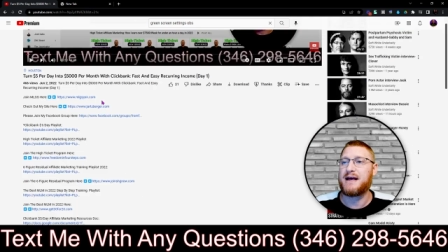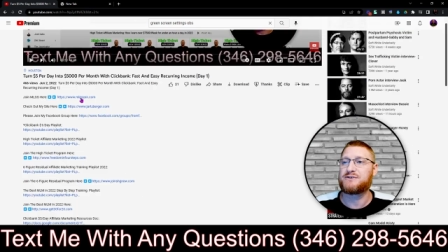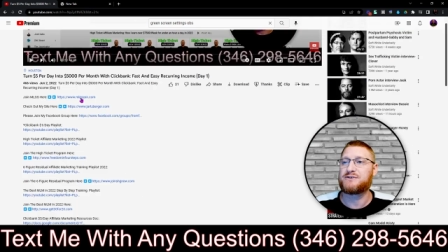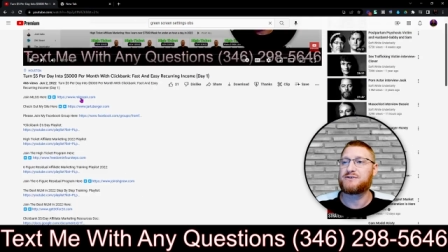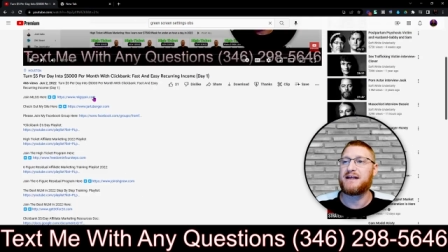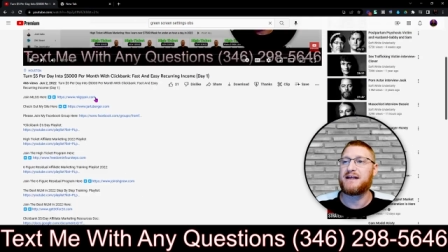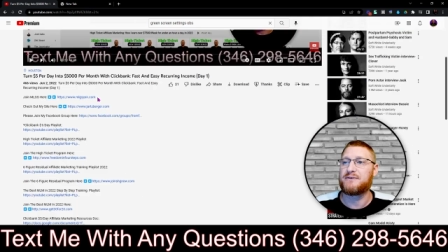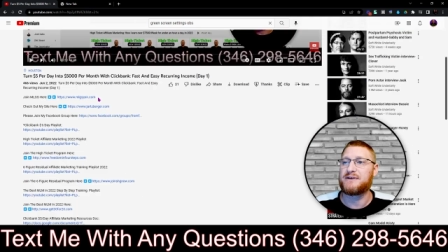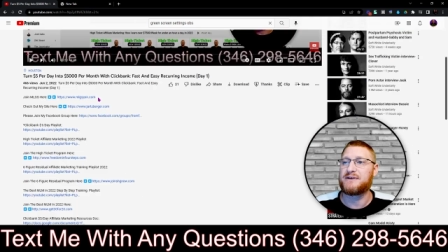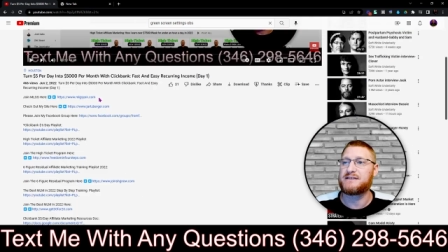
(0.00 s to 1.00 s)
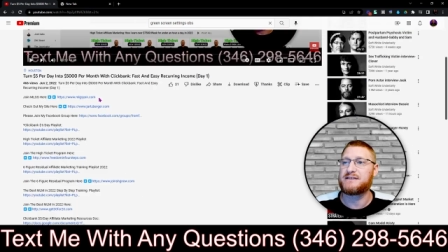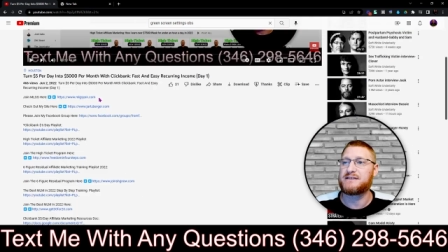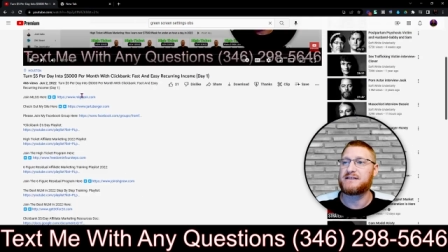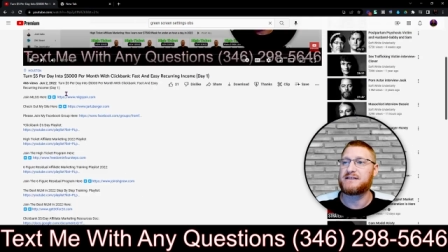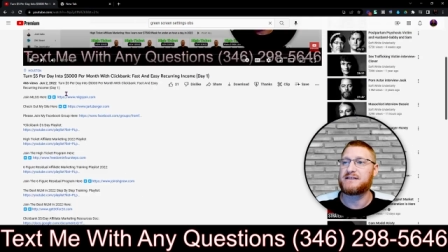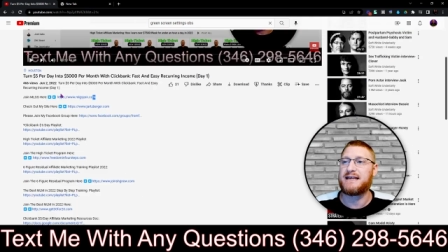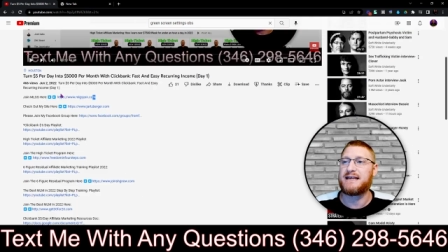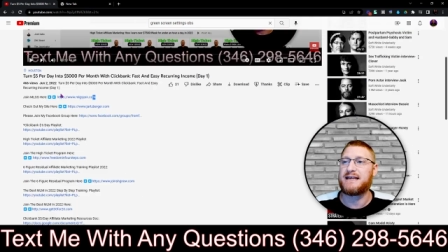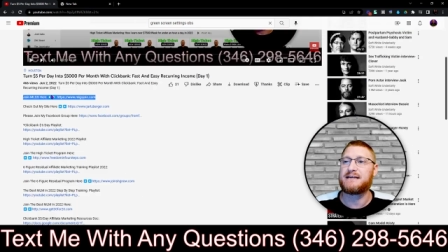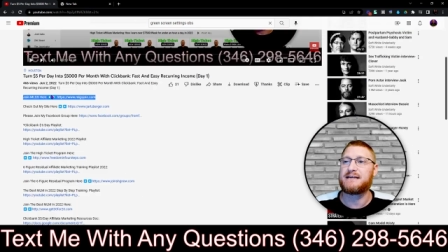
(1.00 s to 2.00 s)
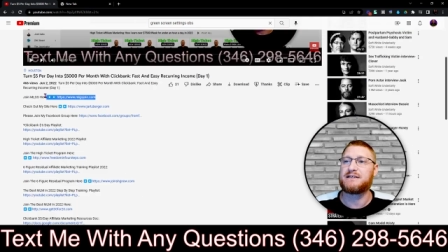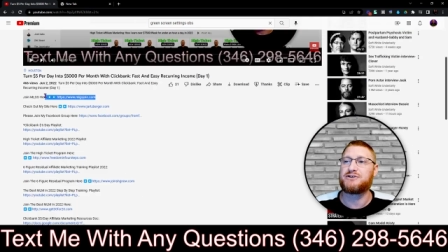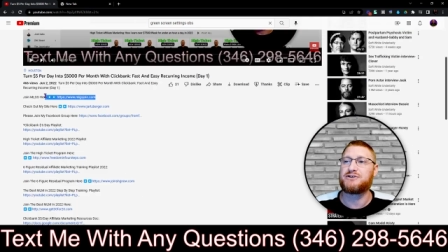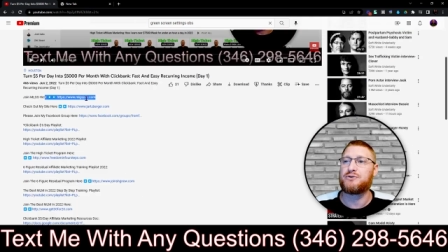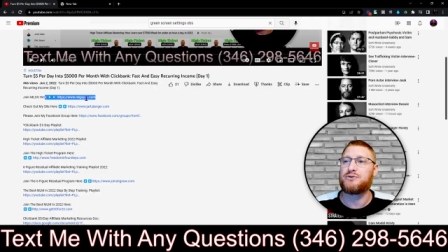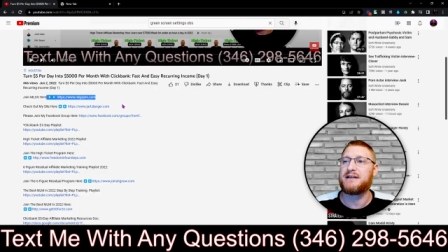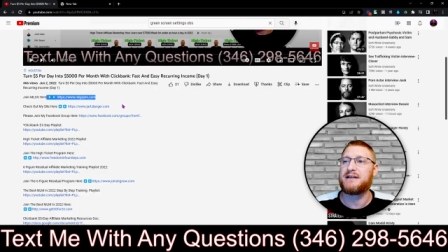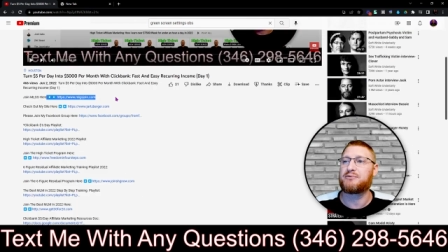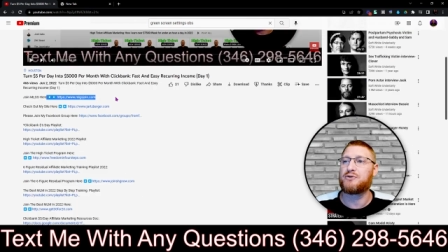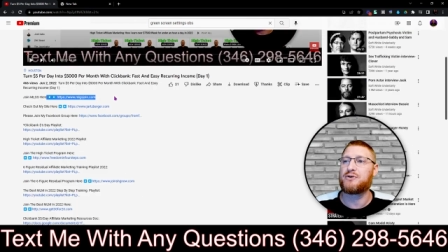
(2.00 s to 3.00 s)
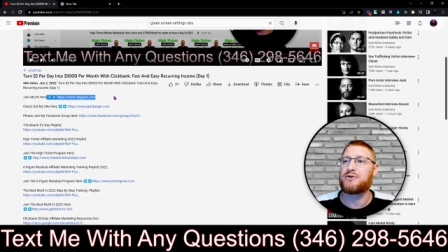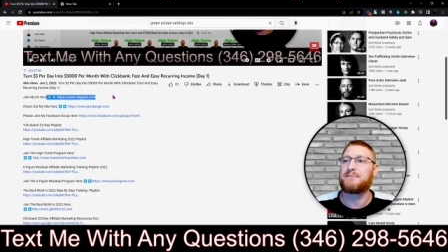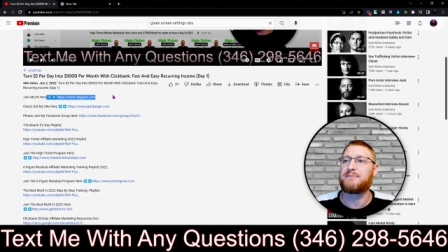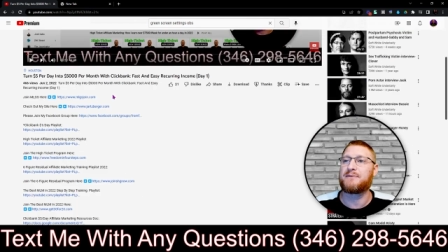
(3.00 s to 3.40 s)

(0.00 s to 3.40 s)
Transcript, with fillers: it's right here. This is the link to join the program that we're